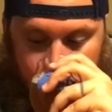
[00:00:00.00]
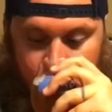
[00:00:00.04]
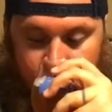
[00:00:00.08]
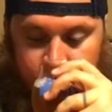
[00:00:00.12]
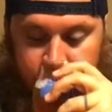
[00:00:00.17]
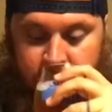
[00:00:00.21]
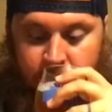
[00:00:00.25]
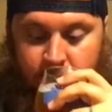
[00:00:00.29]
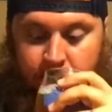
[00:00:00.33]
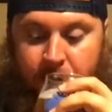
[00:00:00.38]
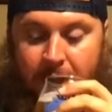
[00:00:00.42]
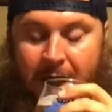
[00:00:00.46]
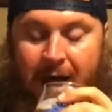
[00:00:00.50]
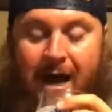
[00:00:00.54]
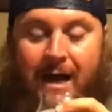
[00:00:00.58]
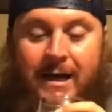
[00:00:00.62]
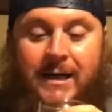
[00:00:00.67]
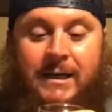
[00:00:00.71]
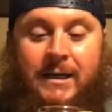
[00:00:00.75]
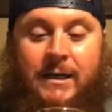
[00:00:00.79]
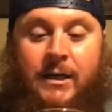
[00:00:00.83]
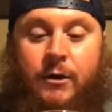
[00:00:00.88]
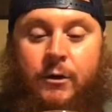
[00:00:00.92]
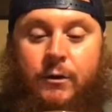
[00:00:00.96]
some
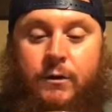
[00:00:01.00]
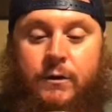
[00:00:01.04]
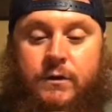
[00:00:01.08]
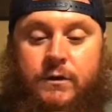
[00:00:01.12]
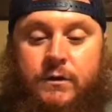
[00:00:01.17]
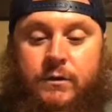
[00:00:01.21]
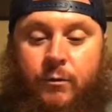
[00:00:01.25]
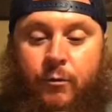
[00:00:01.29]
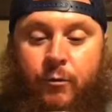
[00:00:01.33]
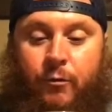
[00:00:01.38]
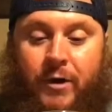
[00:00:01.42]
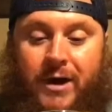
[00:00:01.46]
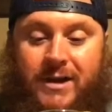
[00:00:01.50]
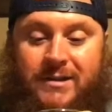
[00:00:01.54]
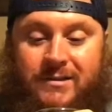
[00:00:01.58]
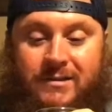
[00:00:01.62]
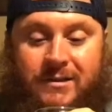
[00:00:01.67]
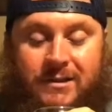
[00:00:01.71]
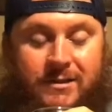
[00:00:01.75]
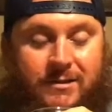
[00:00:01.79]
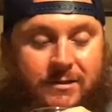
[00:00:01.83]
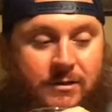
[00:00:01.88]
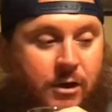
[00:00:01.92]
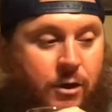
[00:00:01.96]
piney notes, some
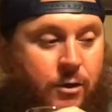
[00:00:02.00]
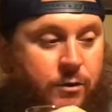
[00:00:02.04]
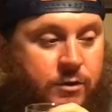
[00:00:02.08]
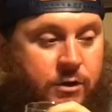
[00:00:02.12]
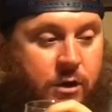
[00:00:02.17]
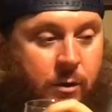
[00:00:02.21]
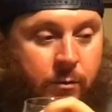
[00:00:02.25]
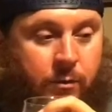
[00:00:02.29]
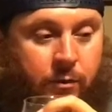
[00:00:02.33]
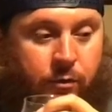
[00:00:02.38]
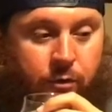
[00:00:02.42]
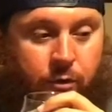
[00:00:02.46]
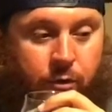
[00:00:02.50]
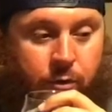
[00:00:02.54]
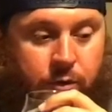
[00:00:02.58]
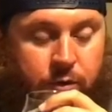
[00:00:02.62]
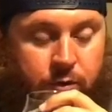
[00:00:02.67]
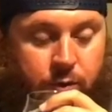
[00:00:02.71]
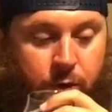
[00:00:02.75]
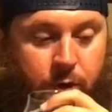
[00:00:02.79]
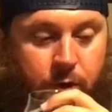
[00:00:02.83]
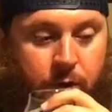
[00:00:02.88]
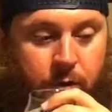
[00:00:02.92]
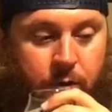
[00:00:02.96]
resinous notes coming through
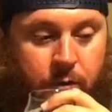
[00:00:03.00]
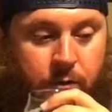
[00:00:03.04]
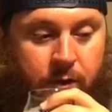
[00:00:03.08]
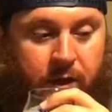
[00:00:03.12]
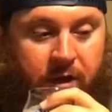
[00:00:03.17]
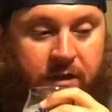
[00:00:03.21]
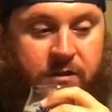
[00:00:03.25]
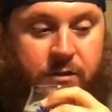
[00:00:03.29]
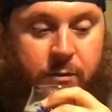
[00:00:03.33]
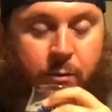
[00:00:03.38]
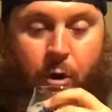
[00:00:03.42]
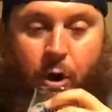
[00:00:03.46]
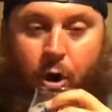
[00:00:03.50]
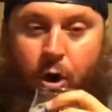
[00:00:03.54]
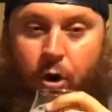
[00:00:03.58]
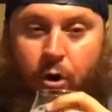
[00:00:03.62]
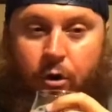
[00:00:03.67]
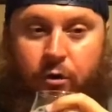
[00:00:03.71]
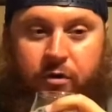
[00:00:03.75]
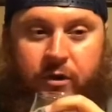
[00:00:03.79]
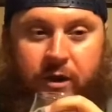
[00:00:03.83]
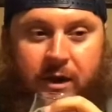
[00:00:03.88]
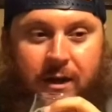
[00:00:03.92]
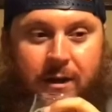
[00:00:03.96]
as well, like some
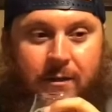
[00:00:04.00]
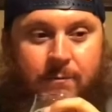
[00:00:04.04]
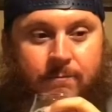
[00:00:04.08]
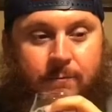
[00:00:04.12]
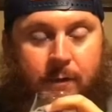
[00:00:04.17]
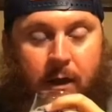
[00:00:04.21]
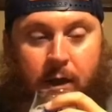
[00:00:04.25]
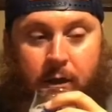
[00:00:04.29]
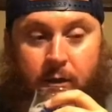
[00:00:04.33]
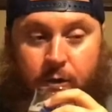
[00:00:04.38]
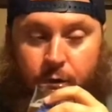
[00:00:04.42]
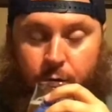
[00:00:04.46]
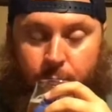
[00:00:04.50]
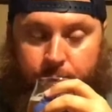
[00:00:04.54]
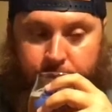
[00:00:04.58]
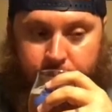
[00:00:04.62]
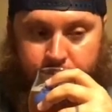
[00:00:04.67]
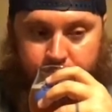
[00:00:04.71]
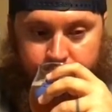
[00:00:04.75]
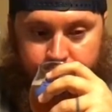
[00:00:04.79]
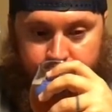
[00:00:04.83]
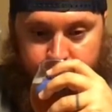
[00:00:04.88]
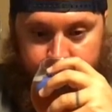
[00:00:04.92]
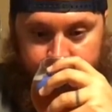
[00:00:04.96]
earthy, a little bit
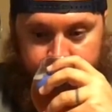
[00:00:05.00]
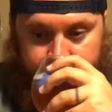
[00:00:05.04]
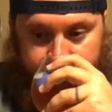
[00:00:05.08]
of